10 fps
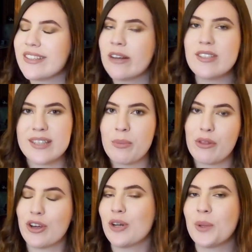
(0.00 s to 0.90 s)
It's now
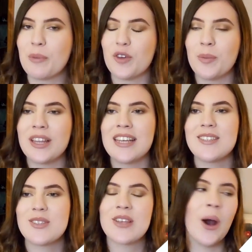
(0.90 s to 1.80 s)
December 3rd when I'm filming
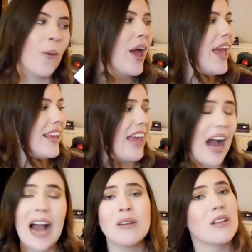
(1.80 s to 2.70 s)
this. So
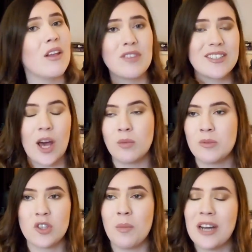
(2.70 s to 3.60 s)
yeah, I love this
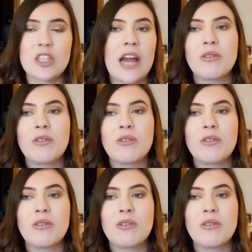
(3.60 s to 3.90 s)
album so much.